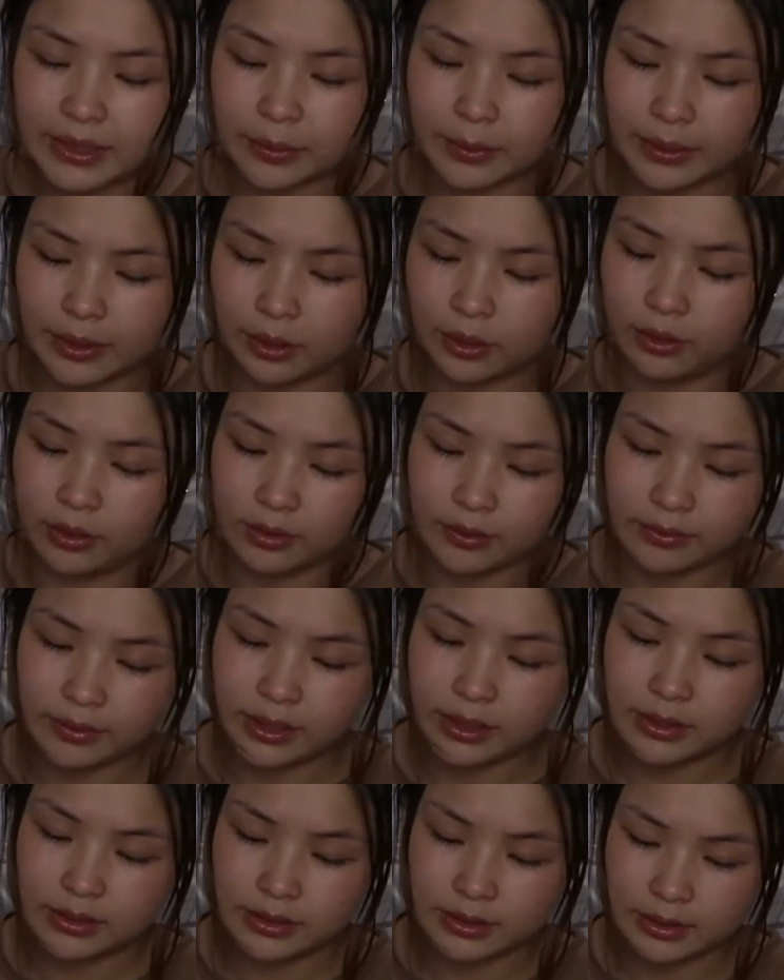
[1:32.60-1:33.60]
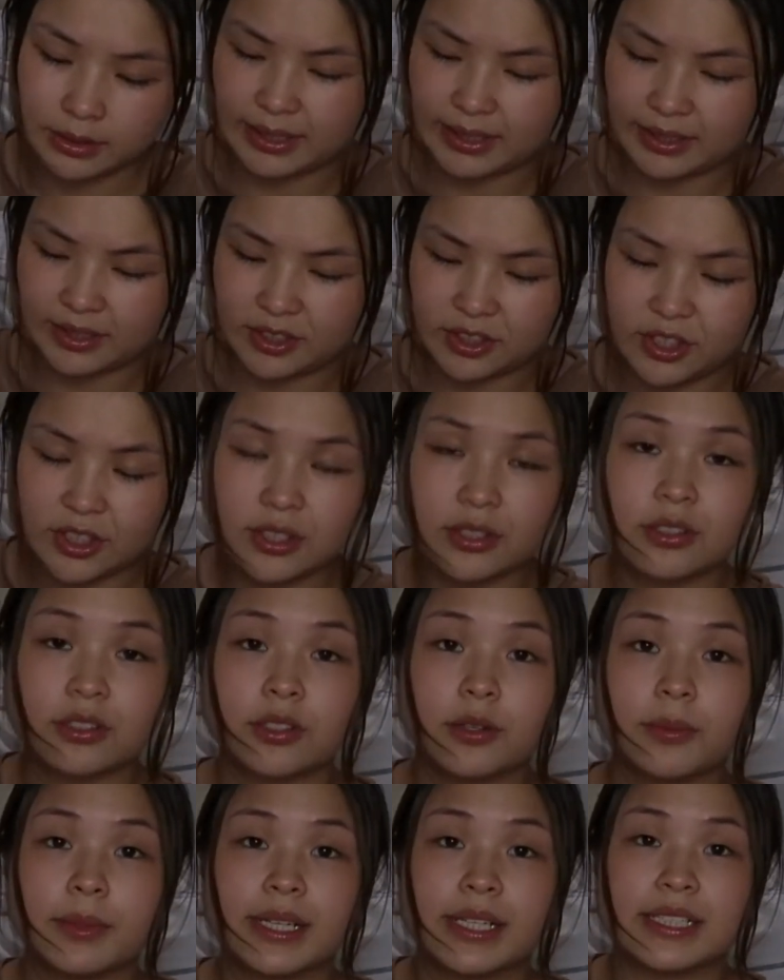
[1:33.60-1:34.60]
gonna wear all of these but yeah there's just
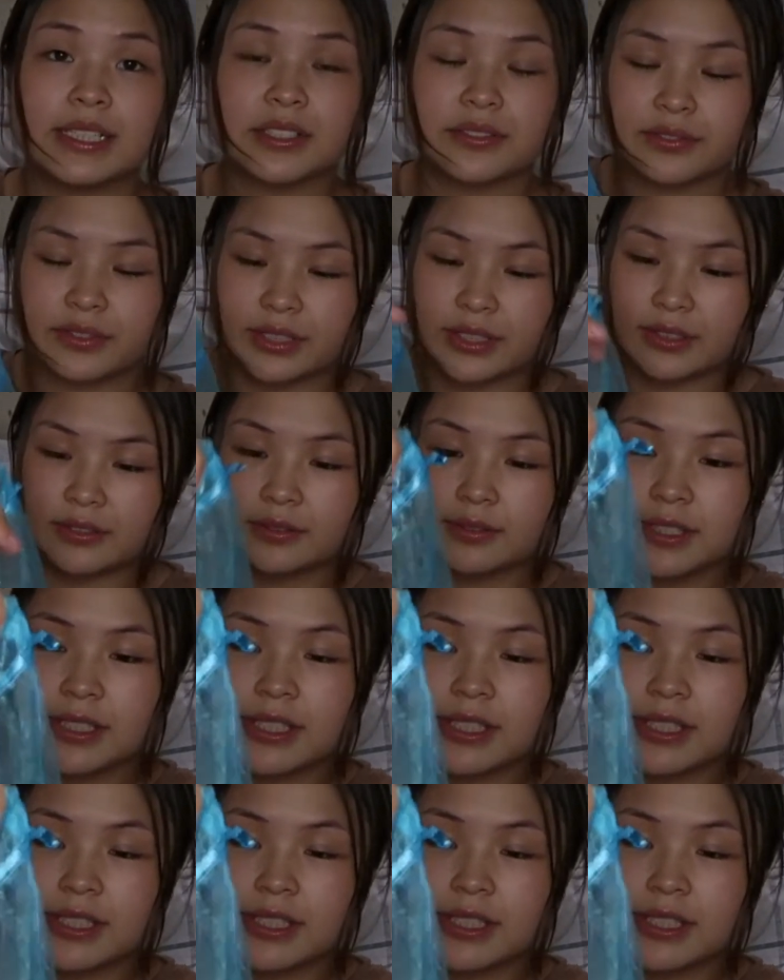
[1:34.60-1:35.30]
so many different